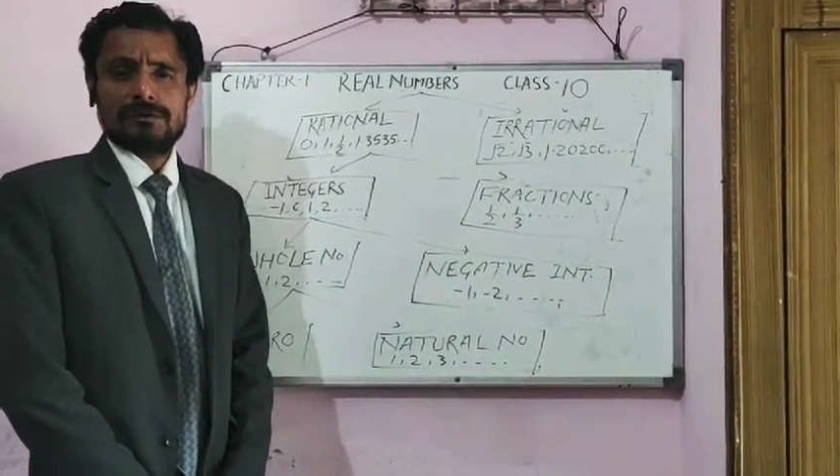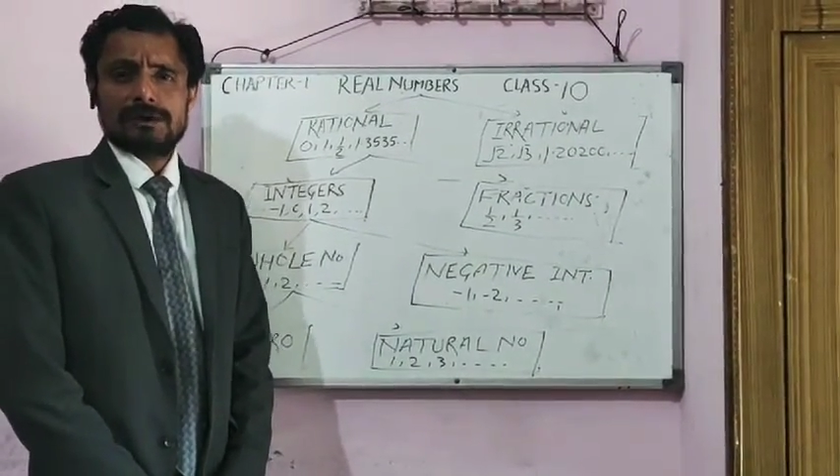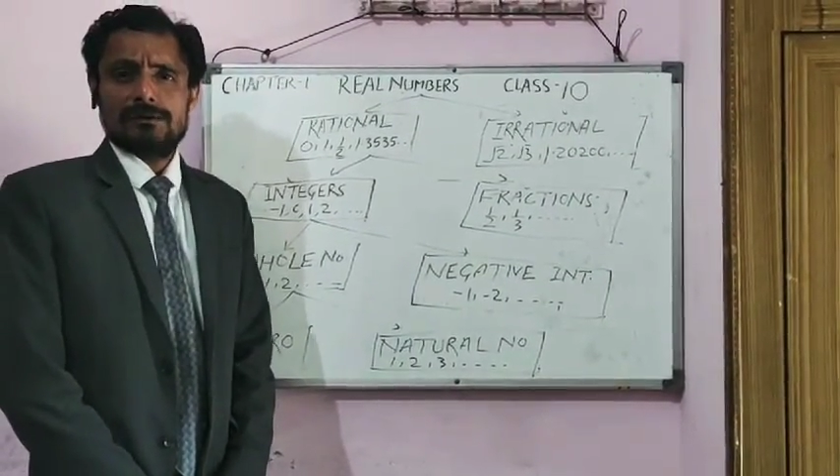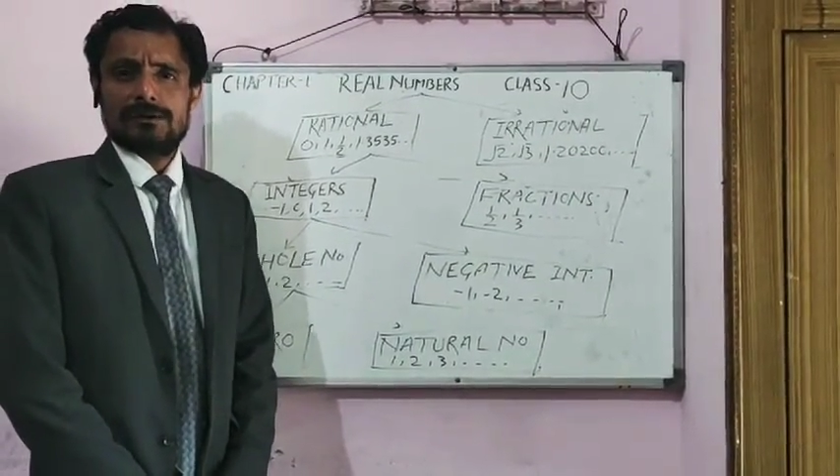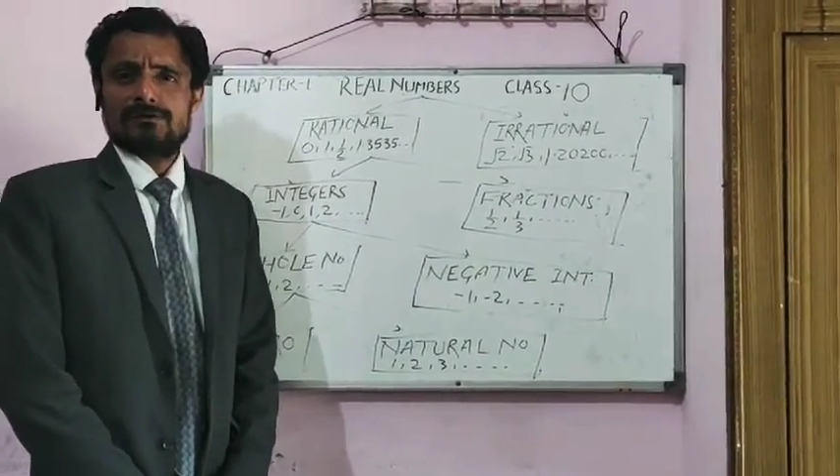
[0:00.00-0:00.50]

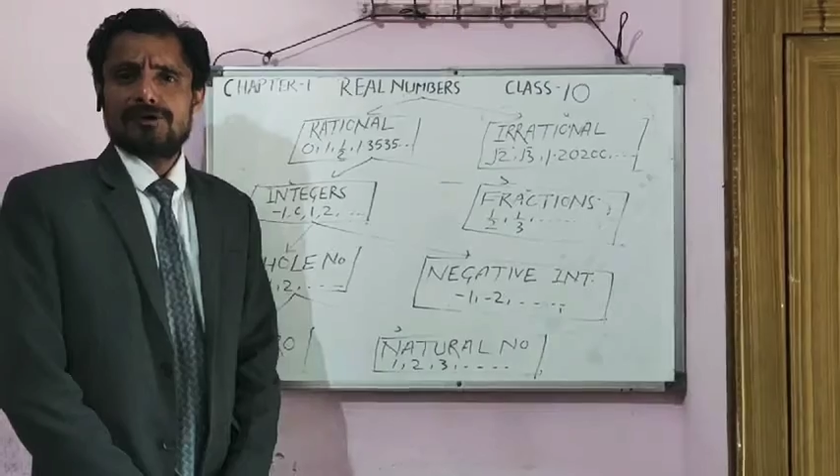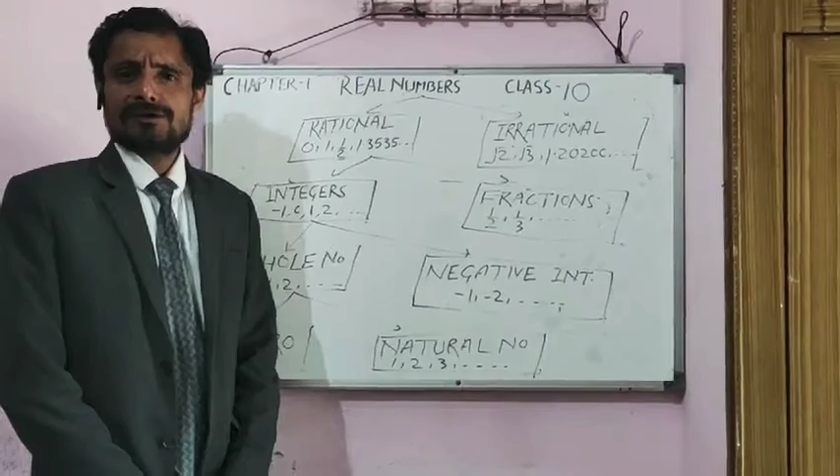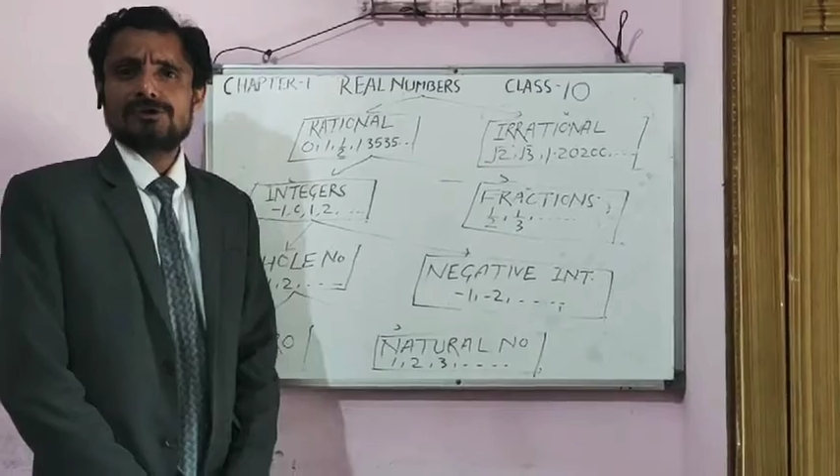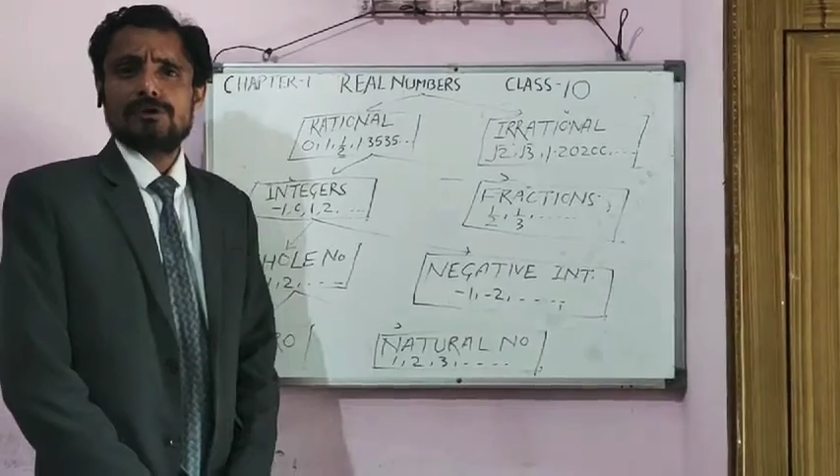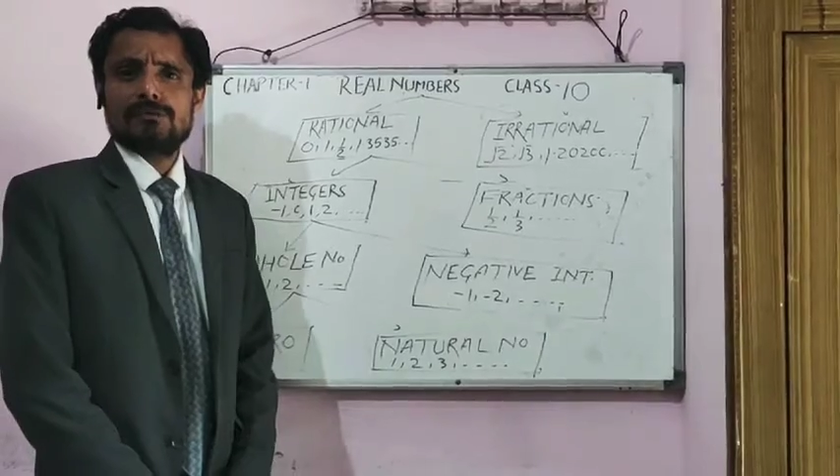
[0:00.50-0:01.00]
Our
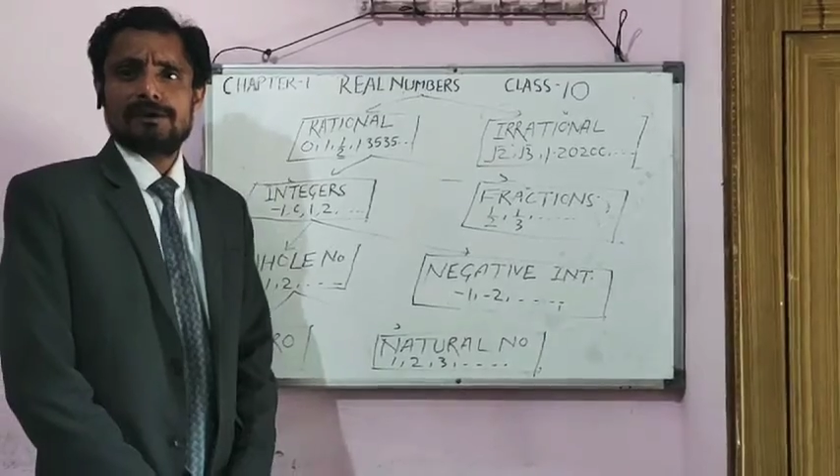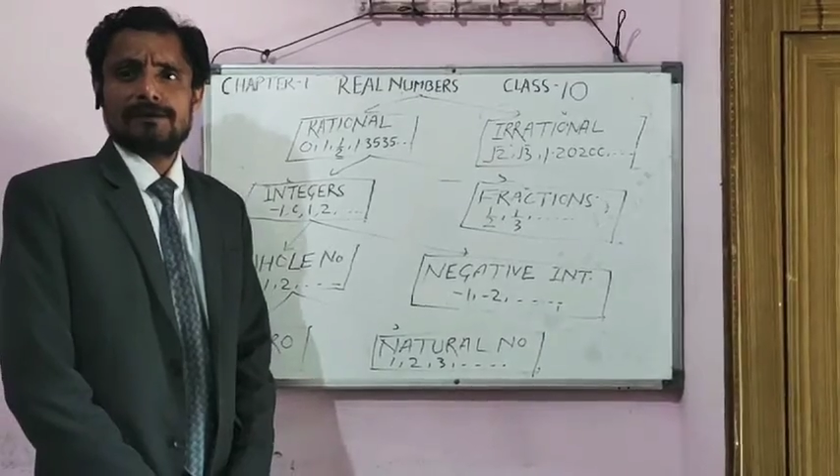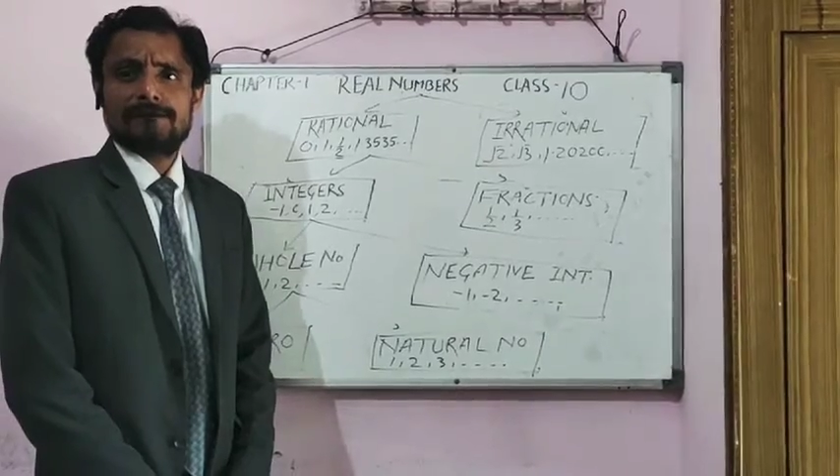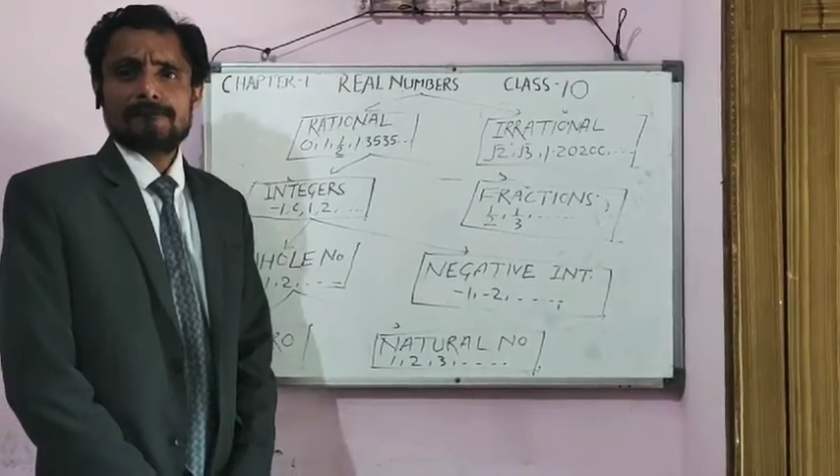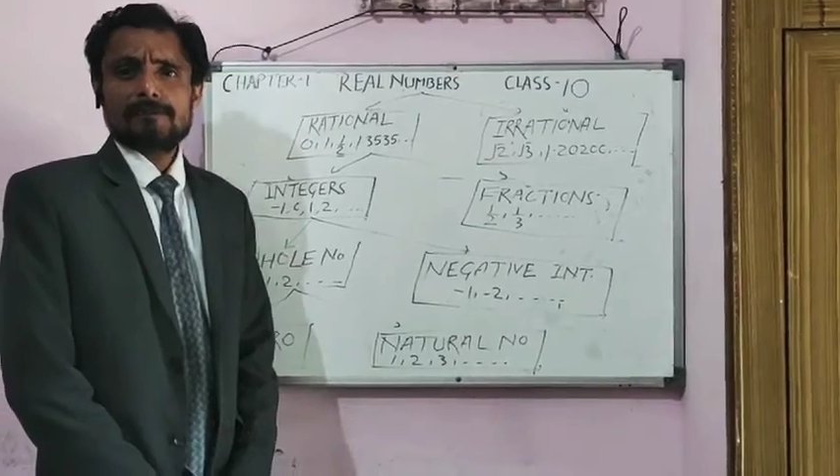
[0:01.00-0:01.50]
first topic
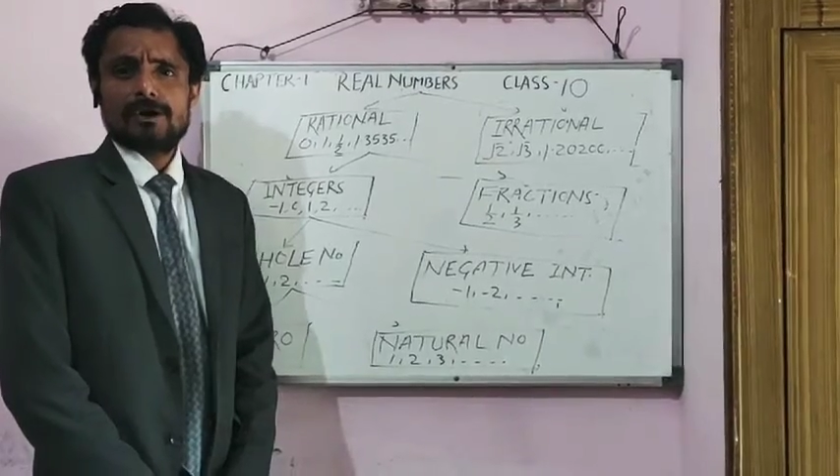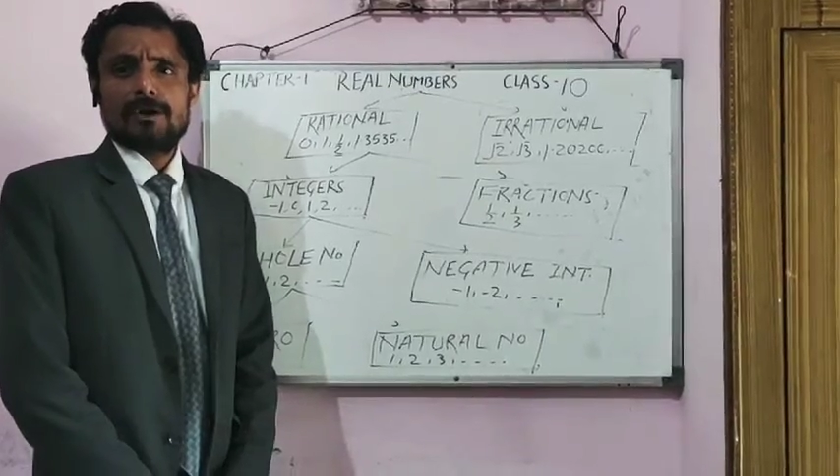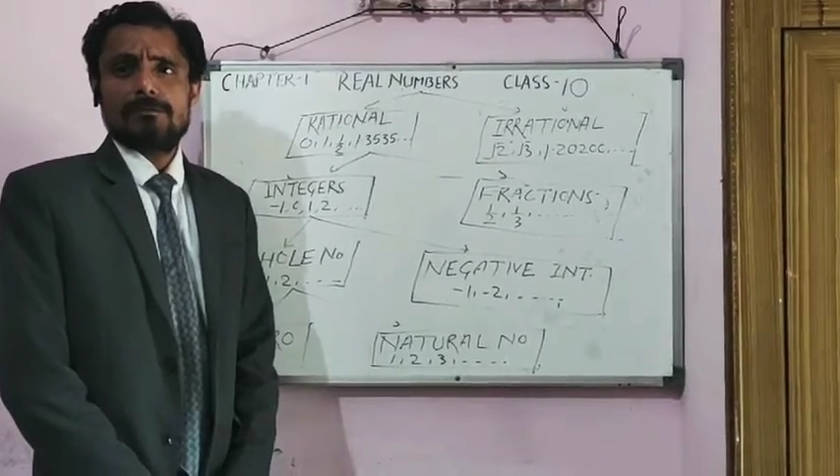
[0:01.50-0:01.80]
of